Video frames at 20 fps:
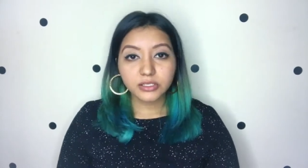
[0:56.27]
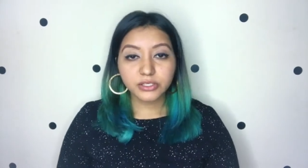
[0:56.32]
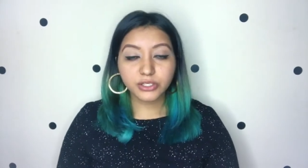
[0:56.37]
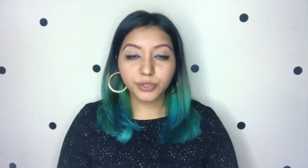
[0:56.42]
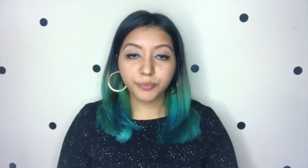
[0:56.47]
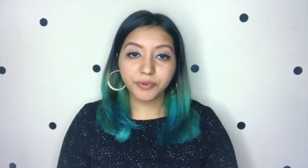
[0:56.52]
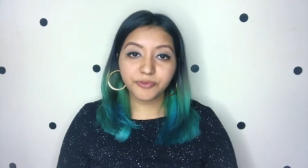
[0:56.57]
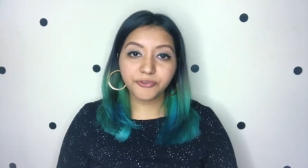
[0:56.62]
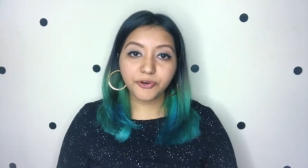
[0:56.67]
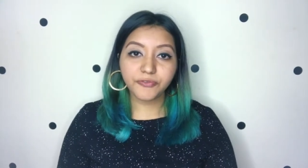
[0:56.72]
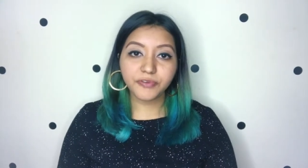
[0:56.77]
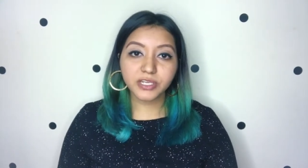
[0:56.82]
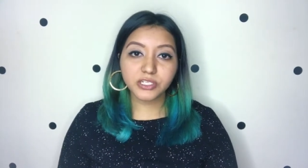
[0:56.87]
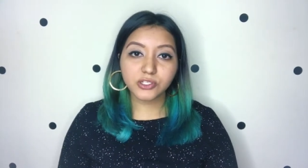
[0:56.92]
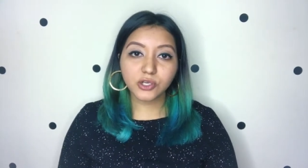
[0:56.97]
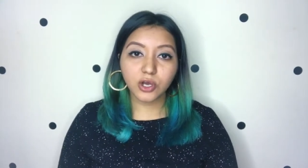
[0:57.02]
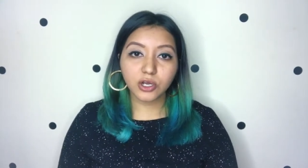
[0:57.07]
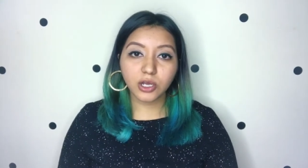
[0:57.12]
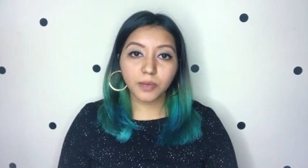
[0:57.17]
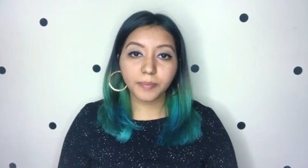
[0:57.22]
So before we
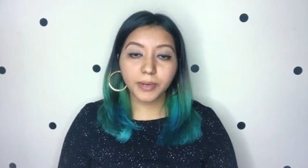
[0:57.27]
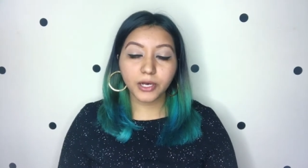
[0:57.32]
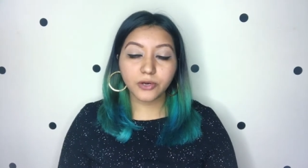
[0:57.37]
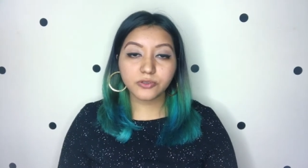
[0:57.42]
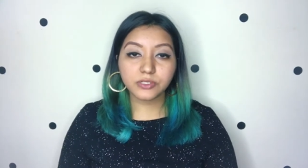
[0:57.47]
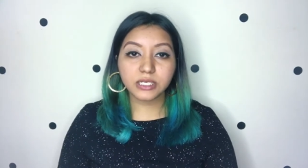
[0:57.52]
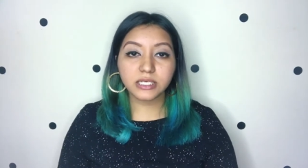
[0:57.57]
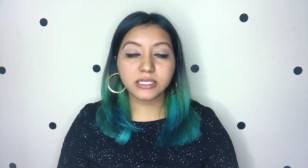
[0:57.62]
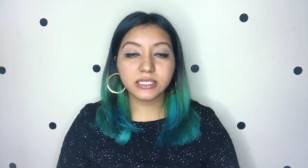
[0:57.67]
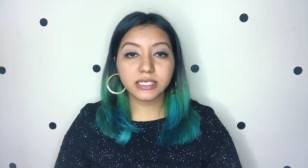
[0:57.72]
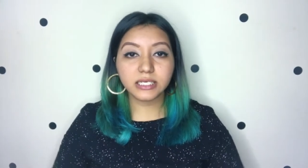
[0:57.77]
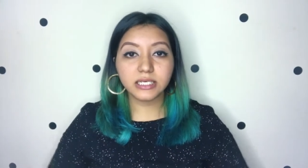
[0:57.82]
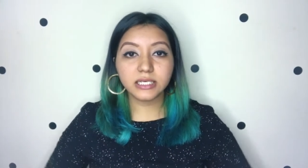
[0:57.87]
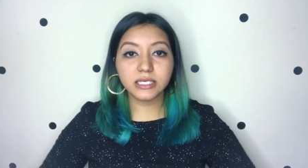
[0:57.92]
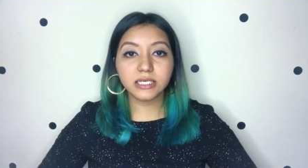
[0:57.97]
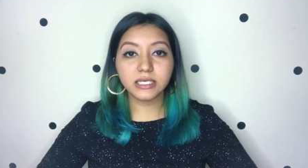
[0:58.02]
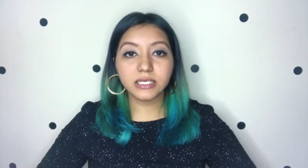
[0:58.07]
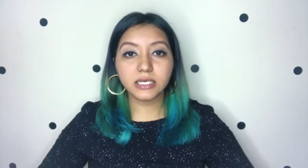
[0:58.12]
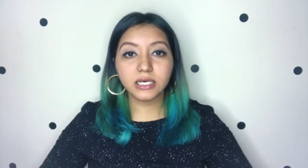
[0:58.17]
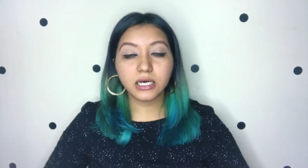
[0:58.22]
talk about
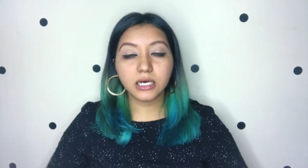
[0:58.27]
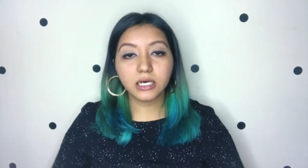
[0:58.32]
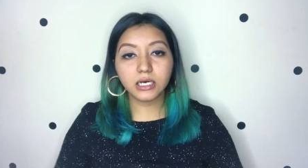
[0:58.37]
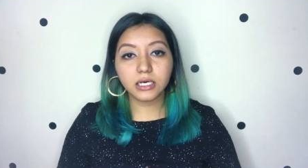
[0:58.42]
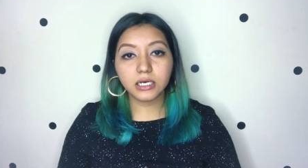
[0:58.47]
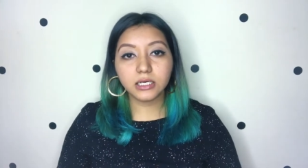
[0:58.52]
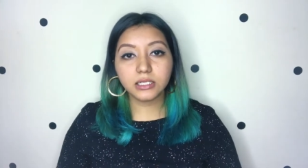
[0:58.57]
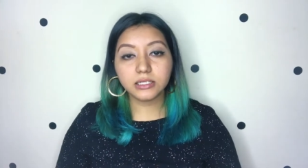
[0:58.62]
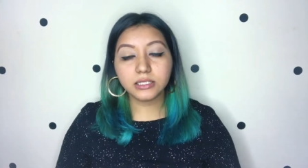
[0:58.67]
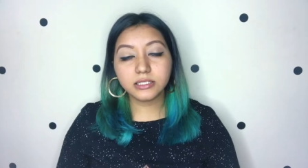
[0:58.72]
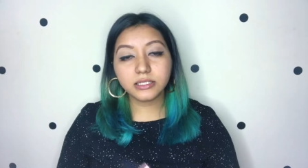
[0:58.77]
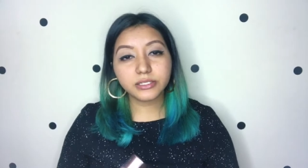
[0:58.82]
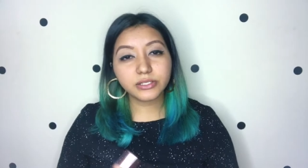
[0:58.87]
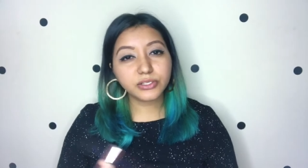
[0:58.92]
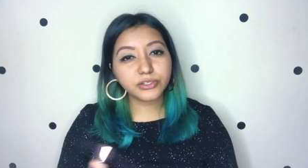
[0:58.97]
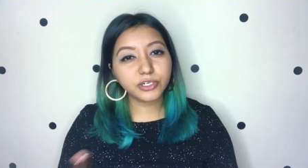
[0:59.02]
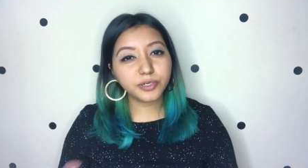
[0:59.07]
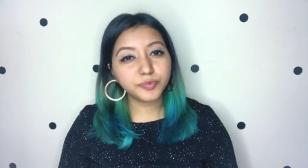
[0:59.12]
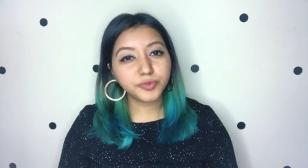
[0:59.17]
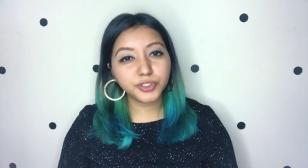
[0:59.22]
the uh, the
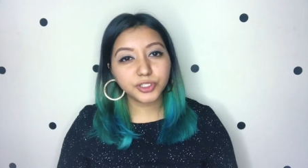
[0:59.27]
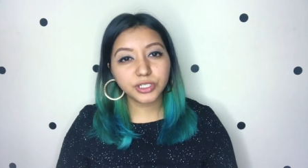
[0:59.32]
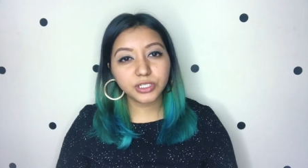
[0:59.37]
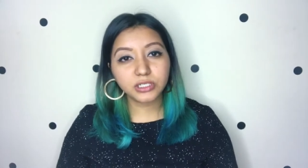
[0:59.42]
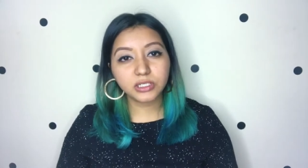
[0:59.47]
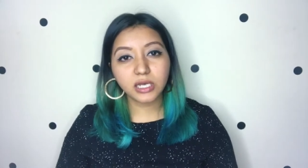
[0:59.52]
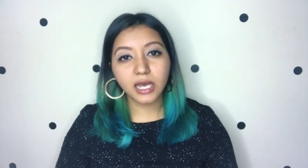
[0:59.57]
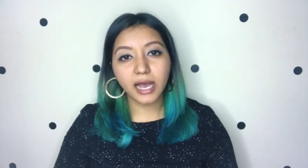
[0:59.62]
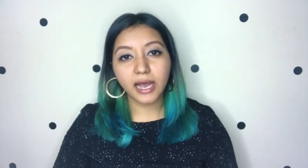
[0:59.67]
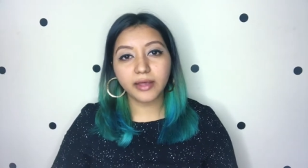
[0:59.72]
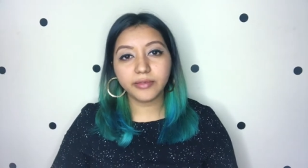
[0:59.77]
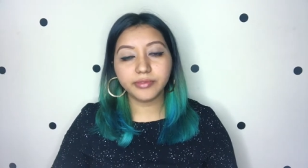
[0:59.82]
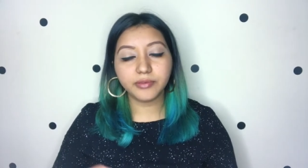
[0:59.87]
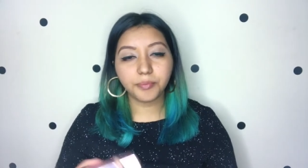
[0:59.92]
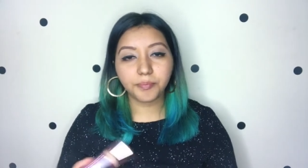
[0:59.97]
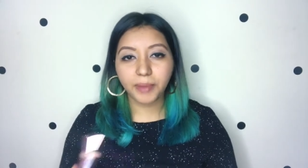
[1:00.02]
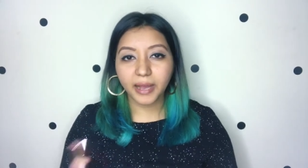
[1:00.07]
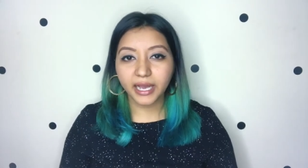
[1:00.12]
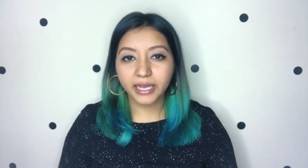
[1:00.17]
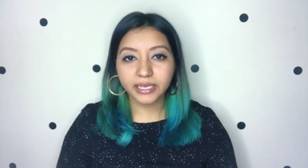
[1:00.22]
description and the
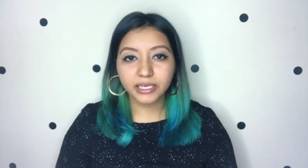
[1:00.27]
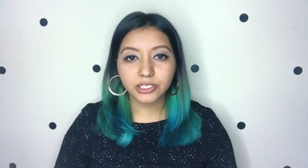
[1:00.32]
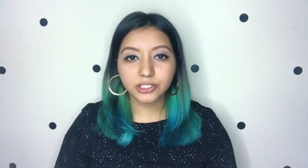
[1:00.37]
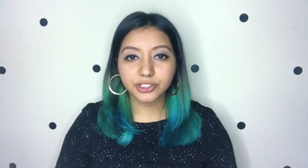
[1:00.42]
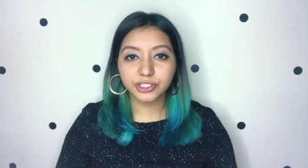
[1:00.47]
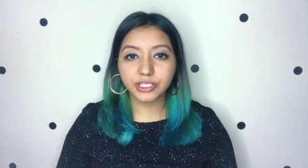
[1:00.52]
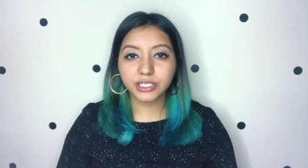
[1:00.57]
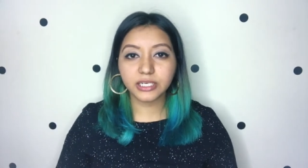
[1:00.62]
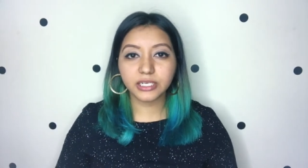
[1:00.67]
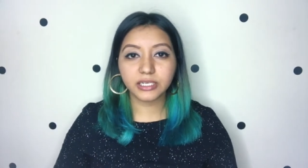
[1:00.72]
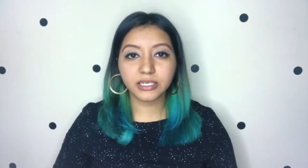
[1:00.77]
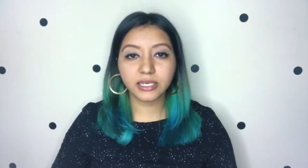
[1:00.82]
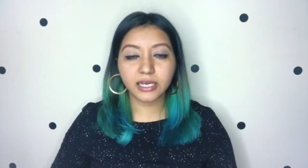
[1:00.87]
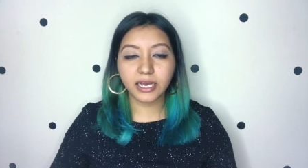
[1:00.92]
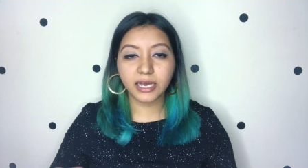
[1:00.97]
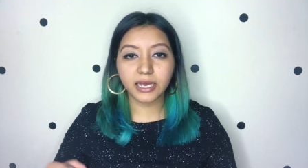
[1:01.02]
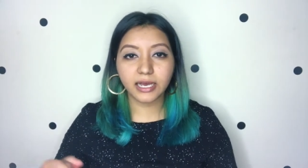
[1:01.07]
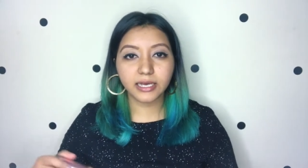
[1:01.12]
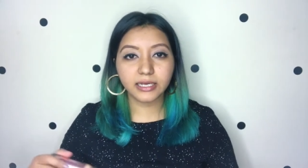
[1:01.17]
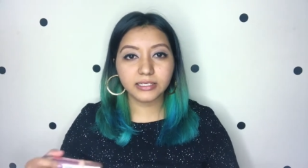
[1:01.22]
packaging
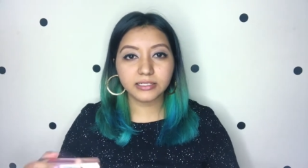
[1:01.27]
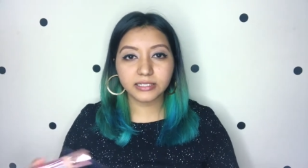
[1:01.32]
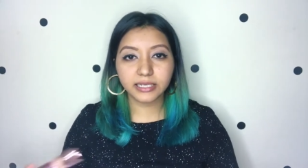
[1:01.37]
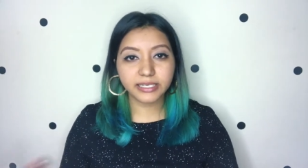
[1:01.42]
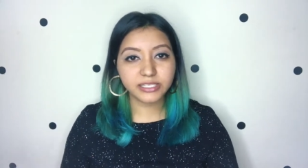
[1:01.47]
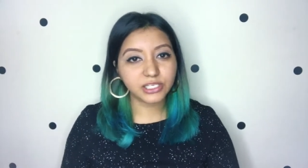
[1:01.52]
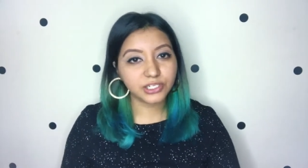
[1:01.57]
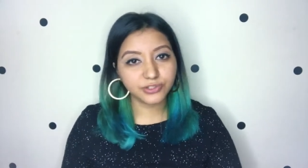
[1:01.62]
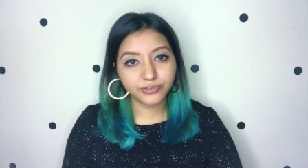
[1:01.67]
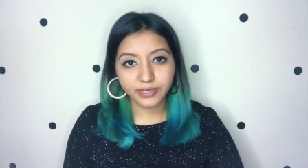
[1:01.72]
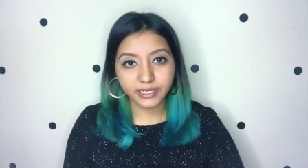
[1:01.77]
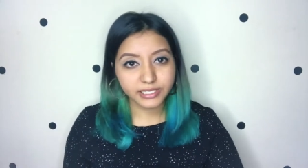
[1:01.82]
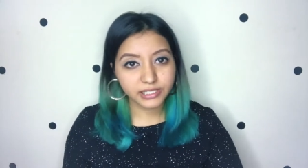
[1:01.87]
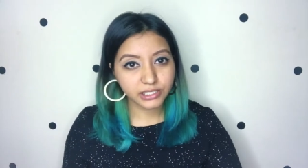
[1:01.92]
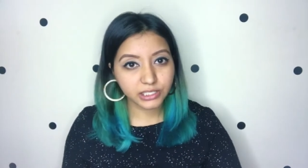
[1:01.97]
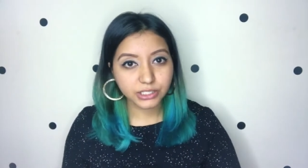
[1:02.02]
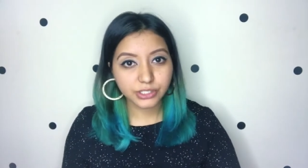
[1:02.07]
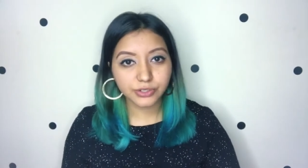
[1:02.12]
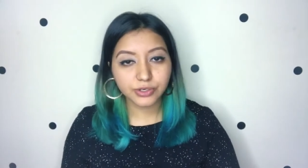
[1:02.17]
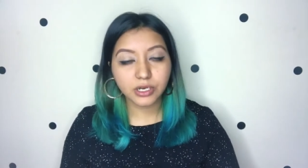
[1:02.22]
and etc
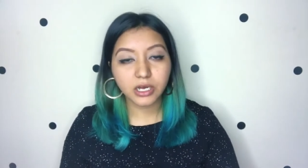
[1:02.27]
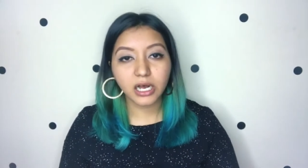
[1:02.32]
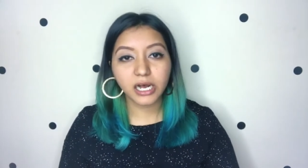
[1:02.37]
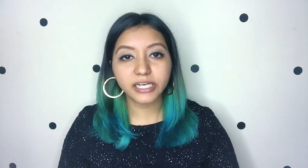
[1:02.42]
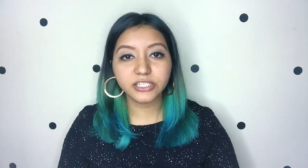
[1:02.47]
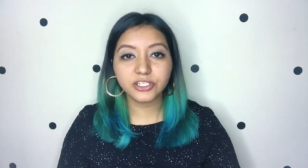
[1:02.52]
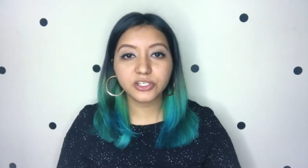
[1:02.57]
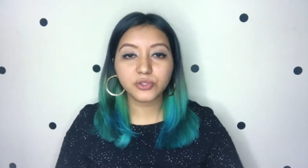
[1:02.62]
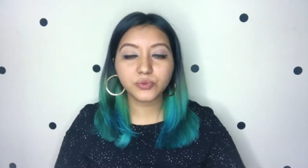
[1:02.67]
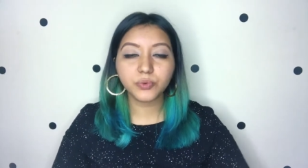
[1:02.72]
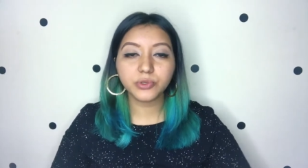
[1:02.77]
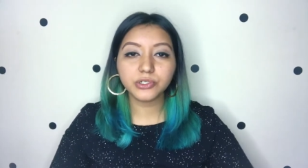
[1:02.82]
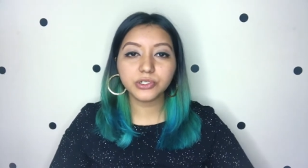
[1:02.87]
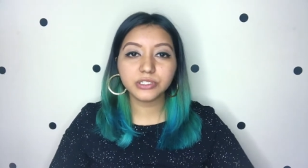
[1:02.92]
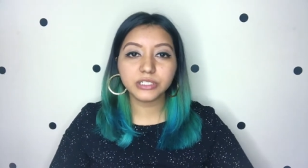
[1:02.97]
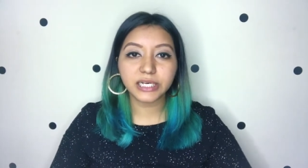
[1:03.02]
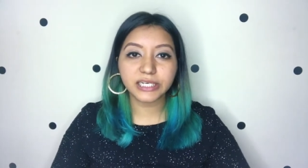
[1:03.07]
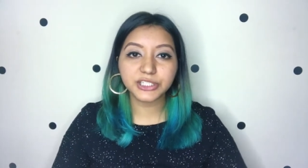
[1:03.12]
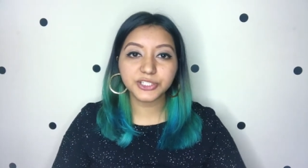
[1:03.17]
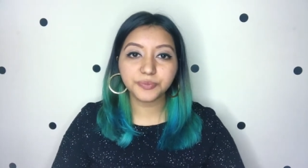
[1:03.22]
etc, I just want to
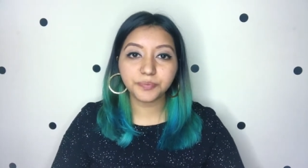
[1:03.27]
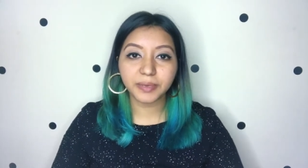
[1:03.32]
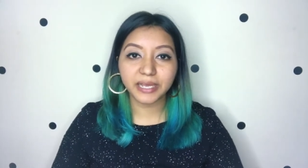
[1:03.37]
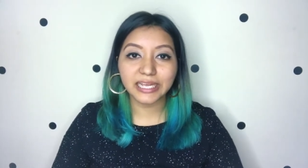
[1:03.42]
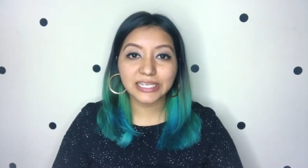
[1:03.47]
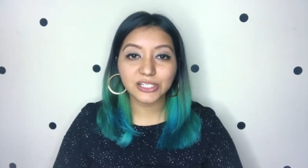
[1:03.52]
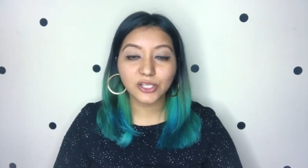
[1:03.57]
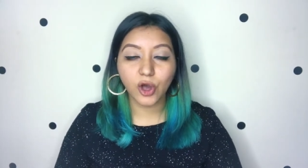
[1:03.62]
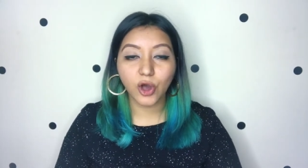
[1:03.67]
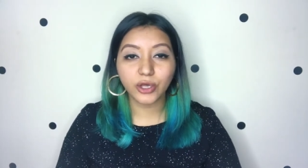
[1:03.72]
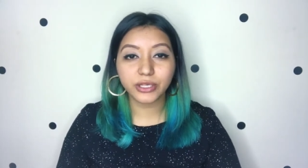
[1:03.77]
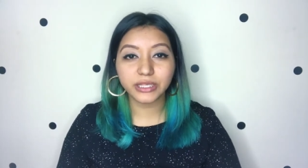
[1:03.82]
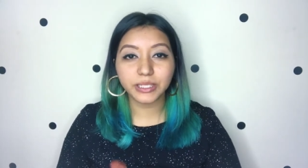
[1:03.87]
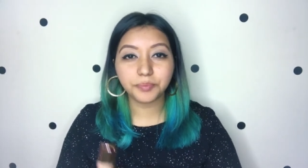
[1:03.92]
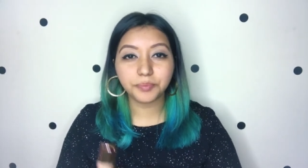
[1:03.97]
touch base on